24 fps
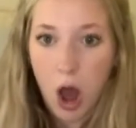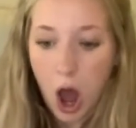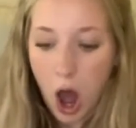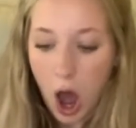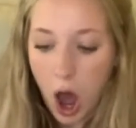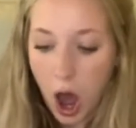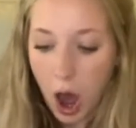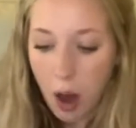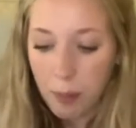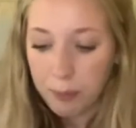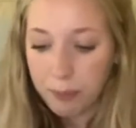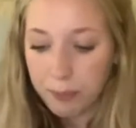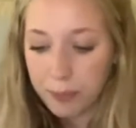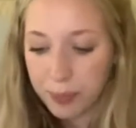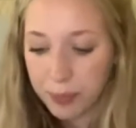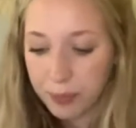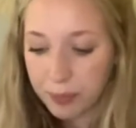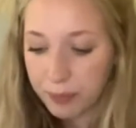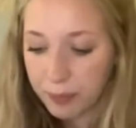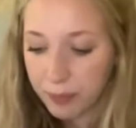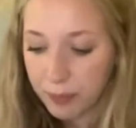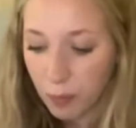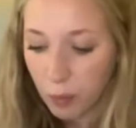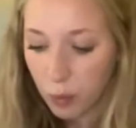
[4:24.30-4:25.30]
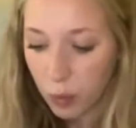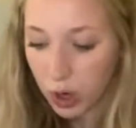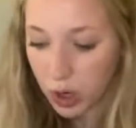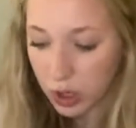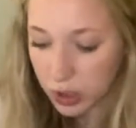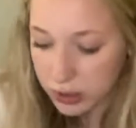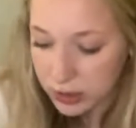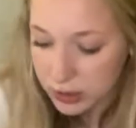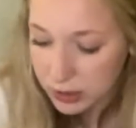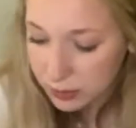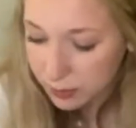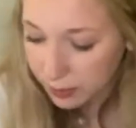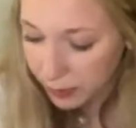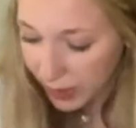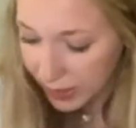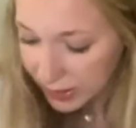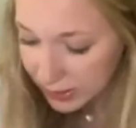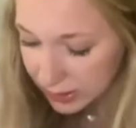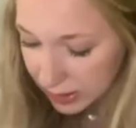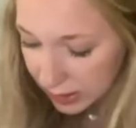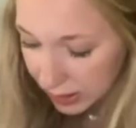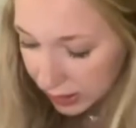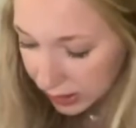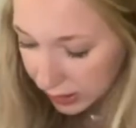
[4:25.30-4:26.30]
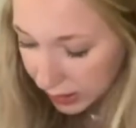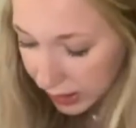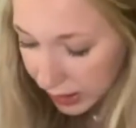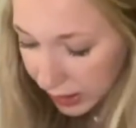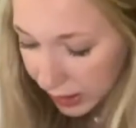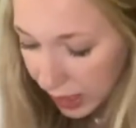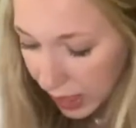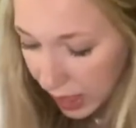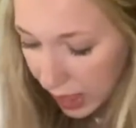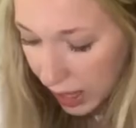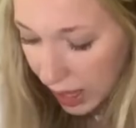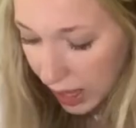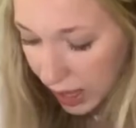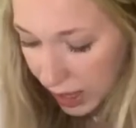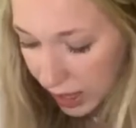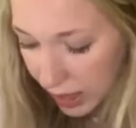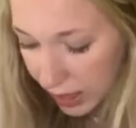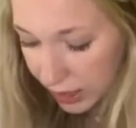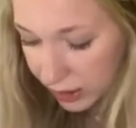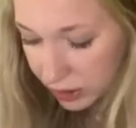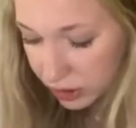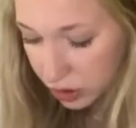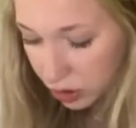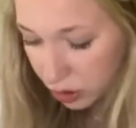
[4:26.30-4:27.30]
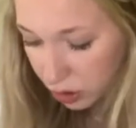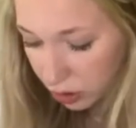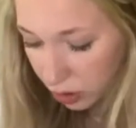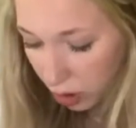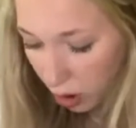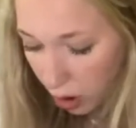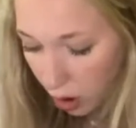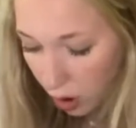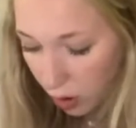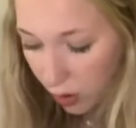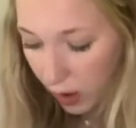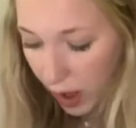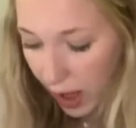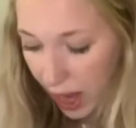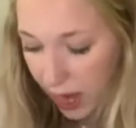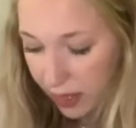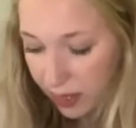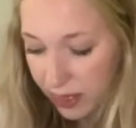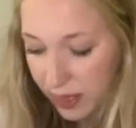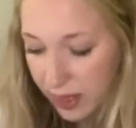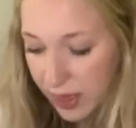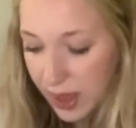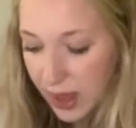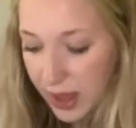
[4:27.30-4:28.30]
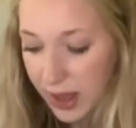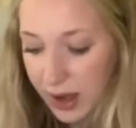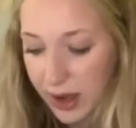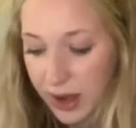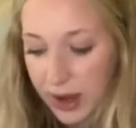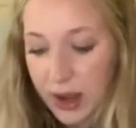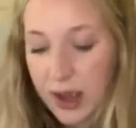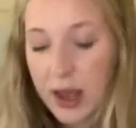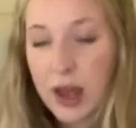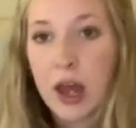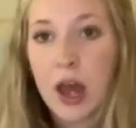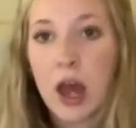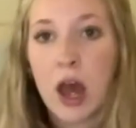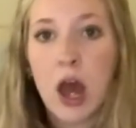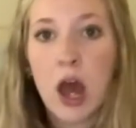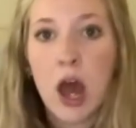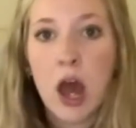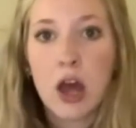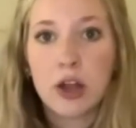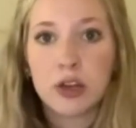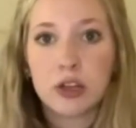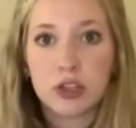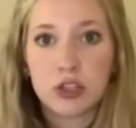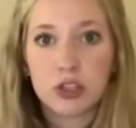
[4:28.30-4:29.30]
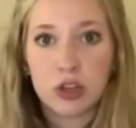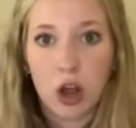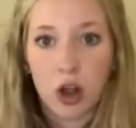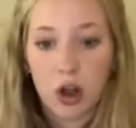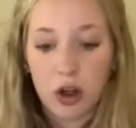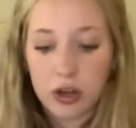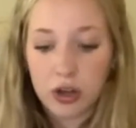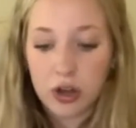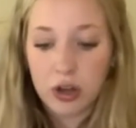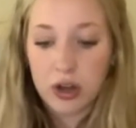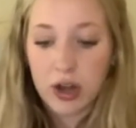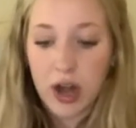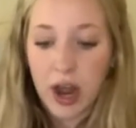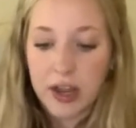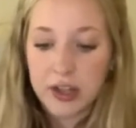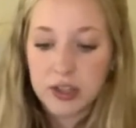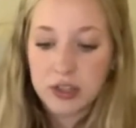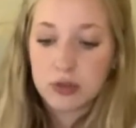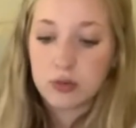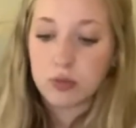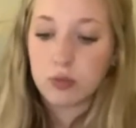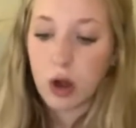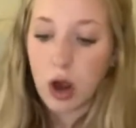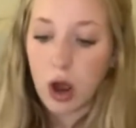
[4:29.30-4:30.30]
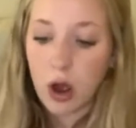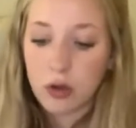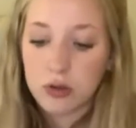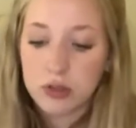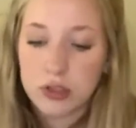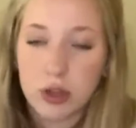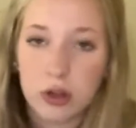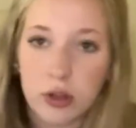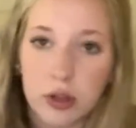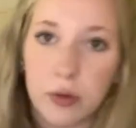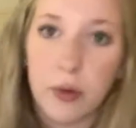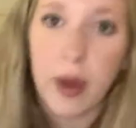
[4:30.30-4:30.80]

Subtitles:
upwards basically is your goal. And then to start on your next row, so you